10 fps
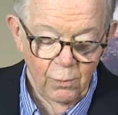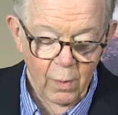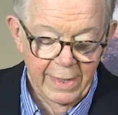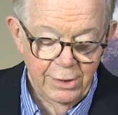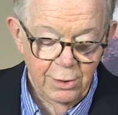
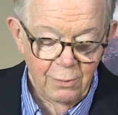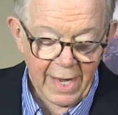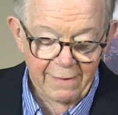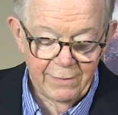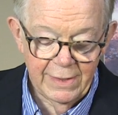When you
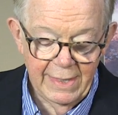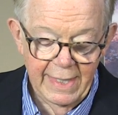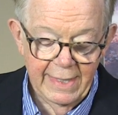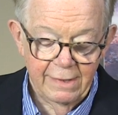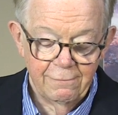have a
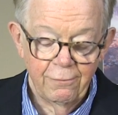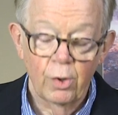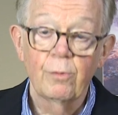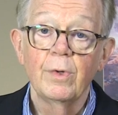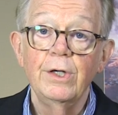need
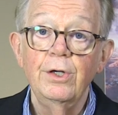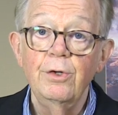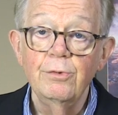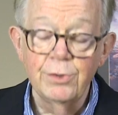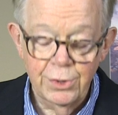for
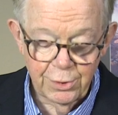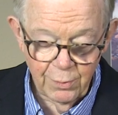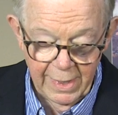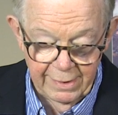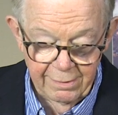renewed
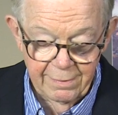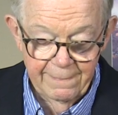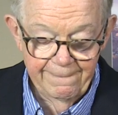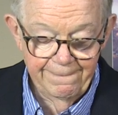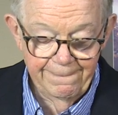strength
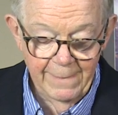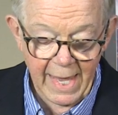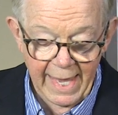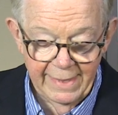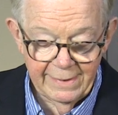
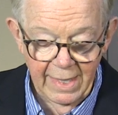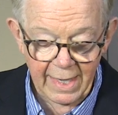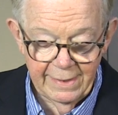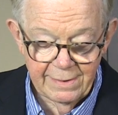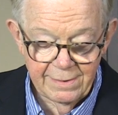and
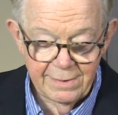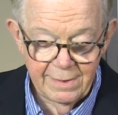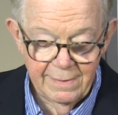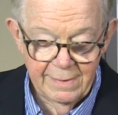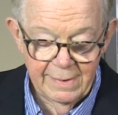
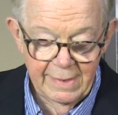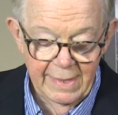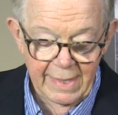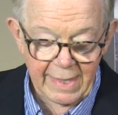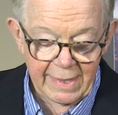guidance,
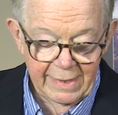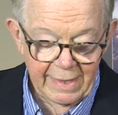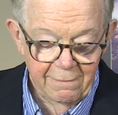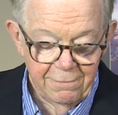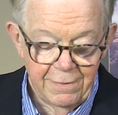
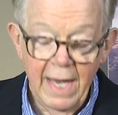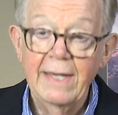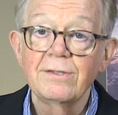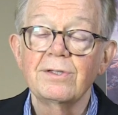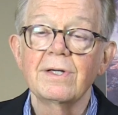give
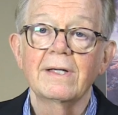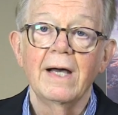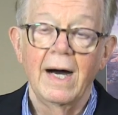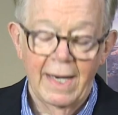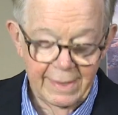thanks to
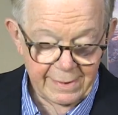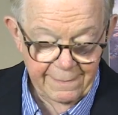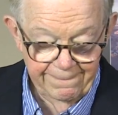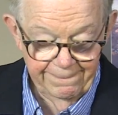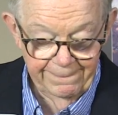God.
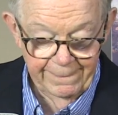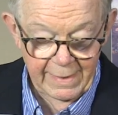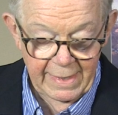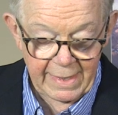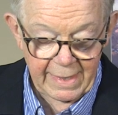
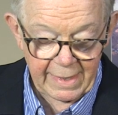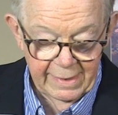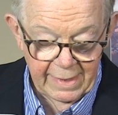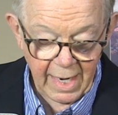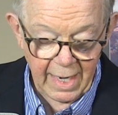
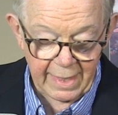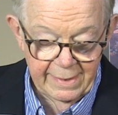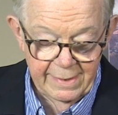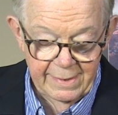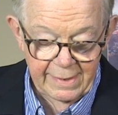
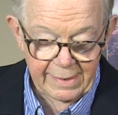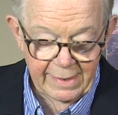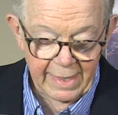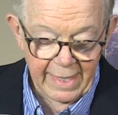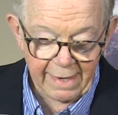God
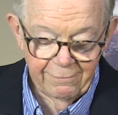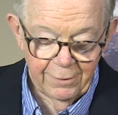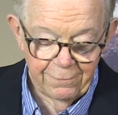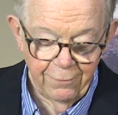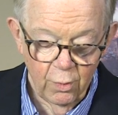that
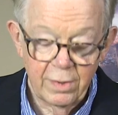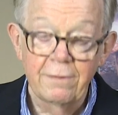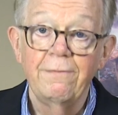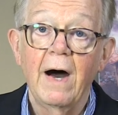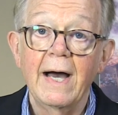ever
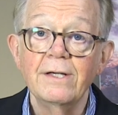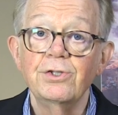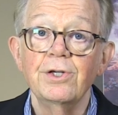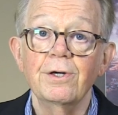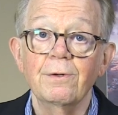
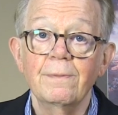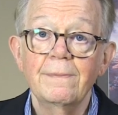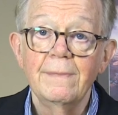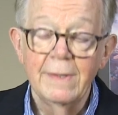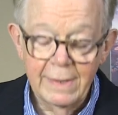fortifies you.
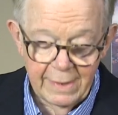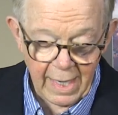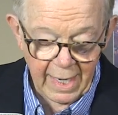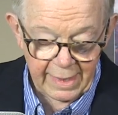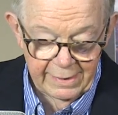
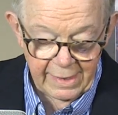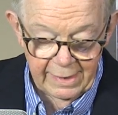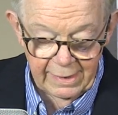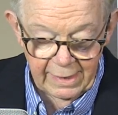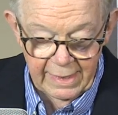God
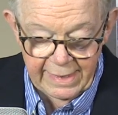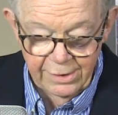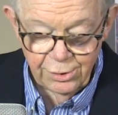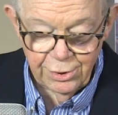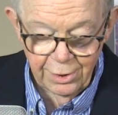that
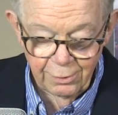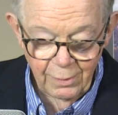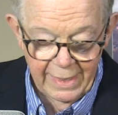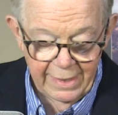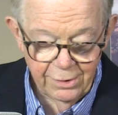leads
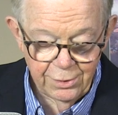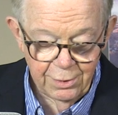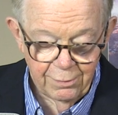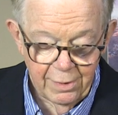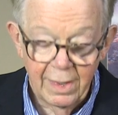you
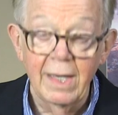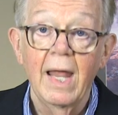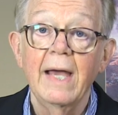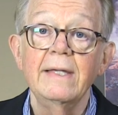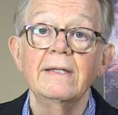into the
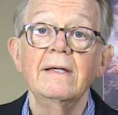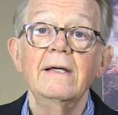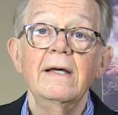light